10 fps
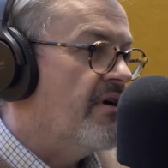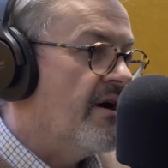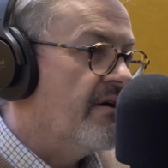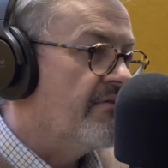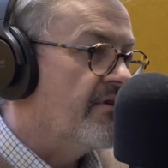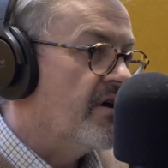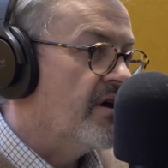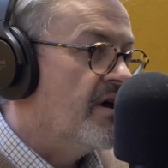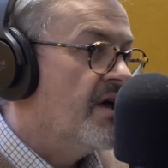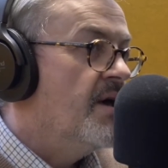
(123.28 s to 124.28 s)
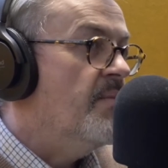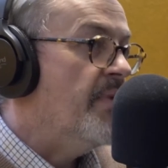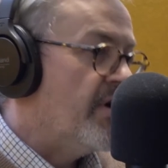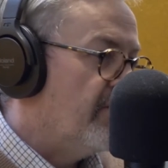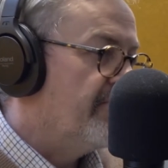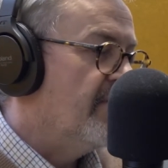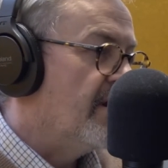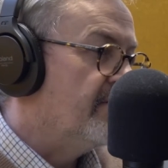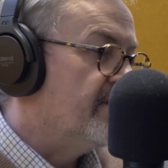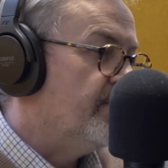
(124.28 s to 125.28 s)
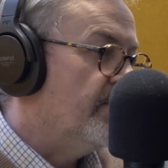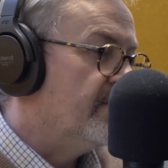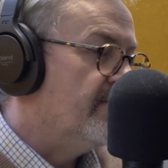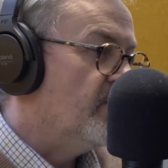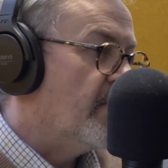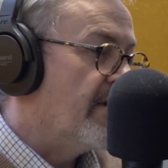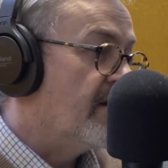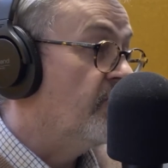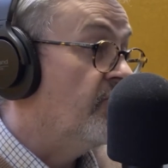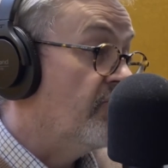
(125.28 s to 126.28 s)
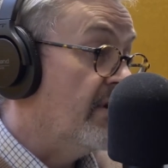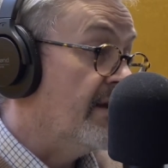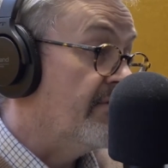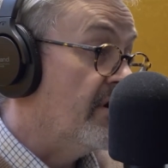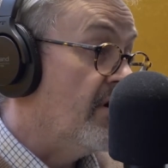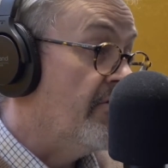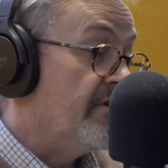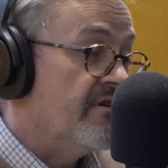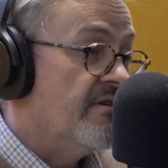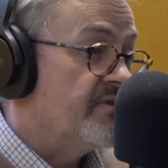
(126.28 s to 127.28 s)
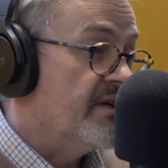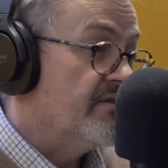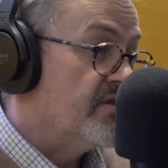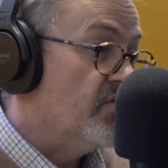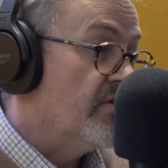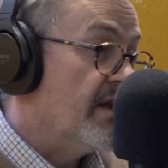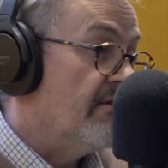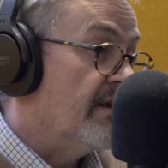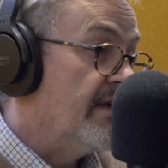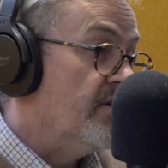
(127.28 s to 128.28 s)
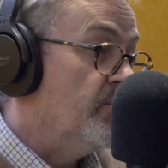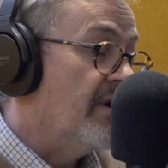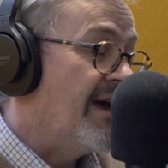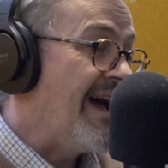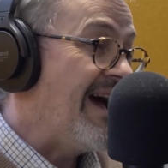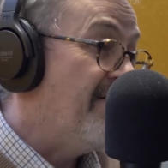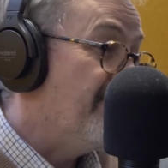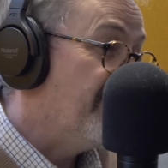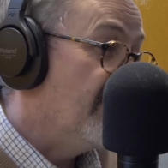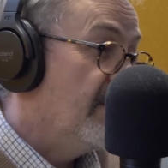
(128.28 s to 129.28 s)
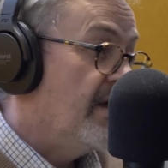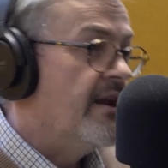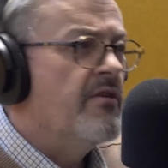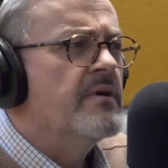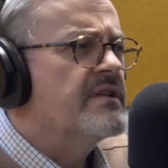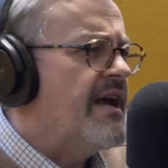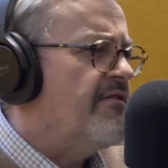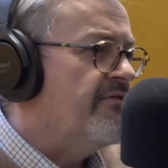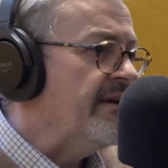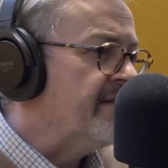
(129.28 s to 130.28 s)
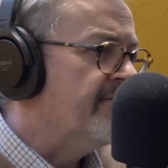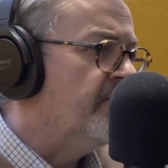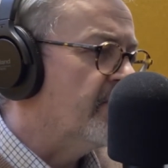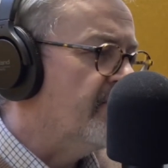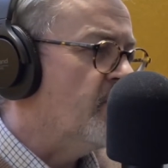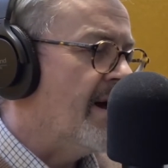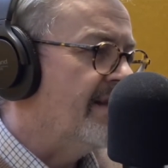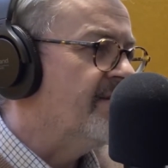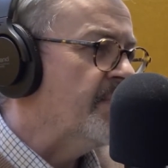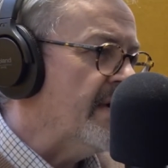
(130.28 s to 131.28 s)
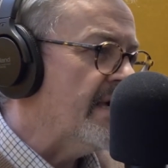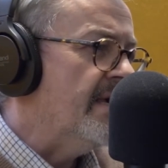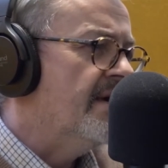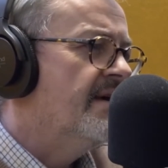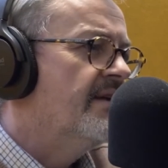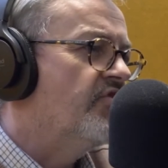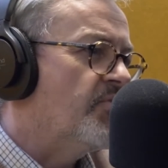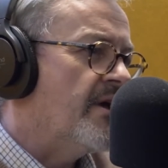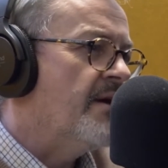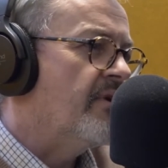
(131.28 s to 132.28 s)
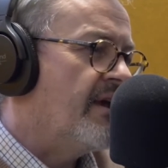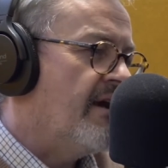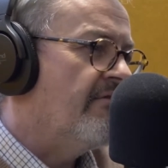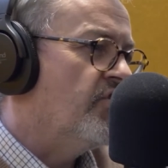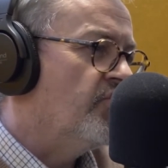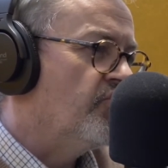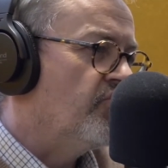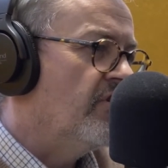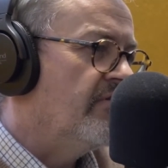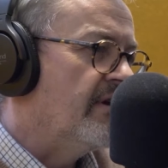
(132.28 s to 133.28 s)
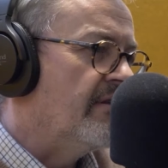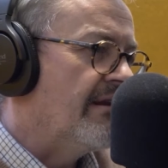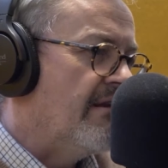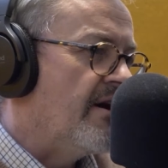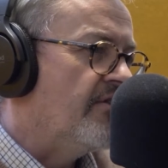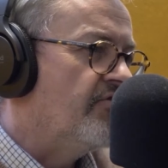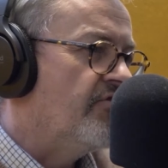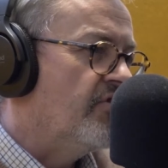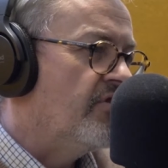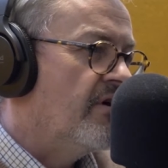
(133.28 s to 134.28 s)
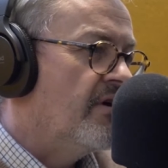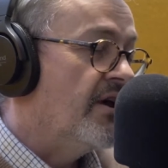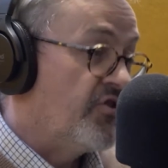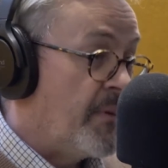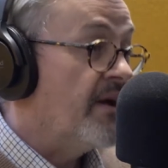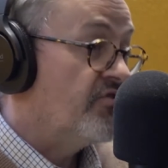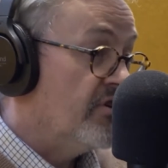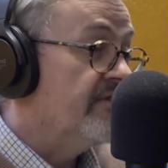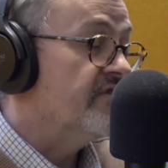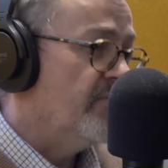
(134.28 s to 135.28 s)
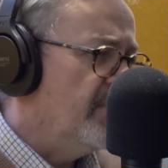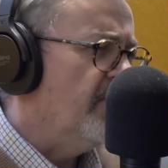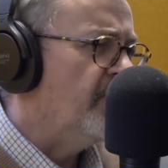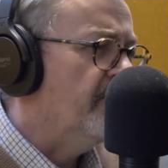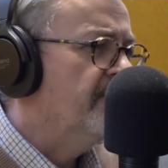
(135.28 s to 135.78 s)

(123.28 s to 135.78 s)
either been on furlough to the point of view where they couldn't deliver on the timescales that ordinarily you would have? In other words, how fleet of foot have you had to be able to carry on serving the clients that expect service from you?